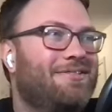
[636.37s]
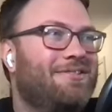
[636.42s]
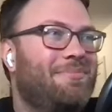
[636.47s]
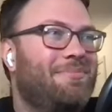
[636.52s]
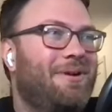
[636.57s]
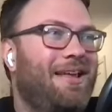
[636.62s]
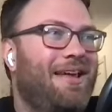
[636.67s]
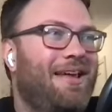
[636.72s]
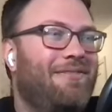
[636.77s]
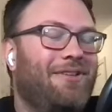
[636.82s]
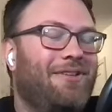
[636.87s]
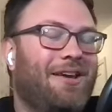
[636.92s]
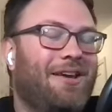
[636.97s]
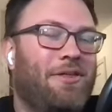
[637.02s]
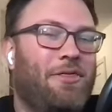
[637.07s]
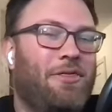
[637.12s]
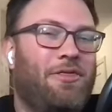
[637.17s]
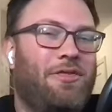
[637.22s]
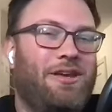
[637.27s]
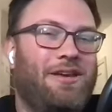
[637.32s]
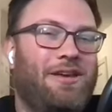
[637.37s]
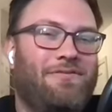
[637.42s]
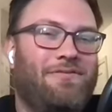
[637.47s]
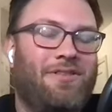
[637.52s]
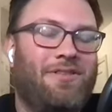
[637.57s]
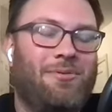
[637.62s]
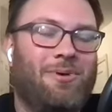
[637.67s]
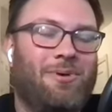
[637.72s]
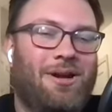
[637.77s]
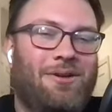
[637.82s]
anybody have like a thief
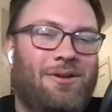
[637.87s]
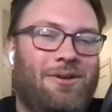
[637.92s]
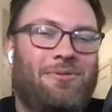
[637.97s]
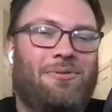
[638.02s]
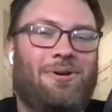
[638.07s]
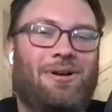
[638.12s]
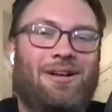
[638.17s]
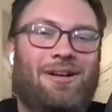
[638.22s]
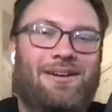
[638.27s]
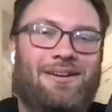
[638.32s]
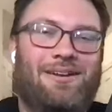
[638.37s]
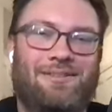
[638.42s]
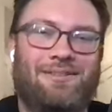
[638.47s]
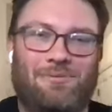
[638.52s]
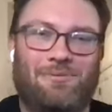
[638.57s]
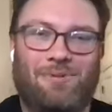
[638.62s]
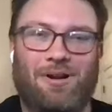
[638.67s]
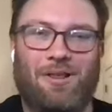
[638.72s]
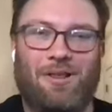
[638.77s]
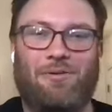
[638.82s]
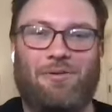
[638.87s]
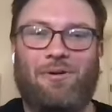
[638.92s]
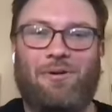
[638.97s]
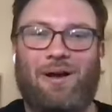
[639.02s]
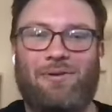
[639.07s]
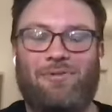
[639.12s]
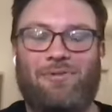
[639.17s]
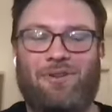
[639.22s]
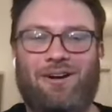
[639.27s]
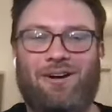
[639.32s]
they want to throw
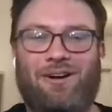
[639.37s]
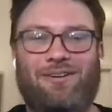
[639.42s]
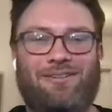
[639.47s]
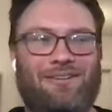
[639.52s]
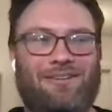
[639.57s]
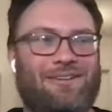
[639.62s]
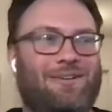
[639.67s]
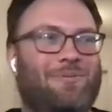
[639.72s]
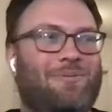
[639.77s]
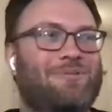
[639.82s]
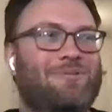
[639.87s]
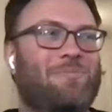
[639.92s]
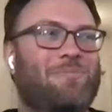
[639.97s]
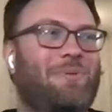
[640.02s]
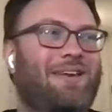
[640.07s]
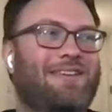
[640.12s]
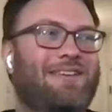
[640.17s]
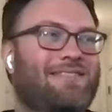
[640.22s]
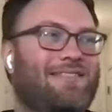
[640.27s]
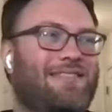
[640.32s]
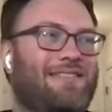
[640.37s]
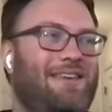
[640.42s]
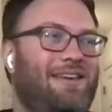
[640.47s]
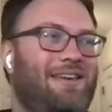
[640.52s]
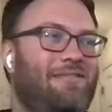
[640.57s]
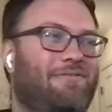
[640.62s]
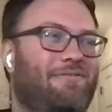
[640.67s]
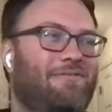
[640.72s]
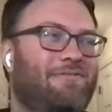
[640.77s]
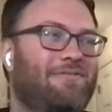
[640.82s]
out there? What's the biggest
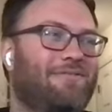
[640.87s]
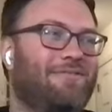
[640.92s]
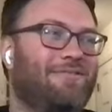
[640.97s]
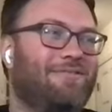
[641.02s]
thief?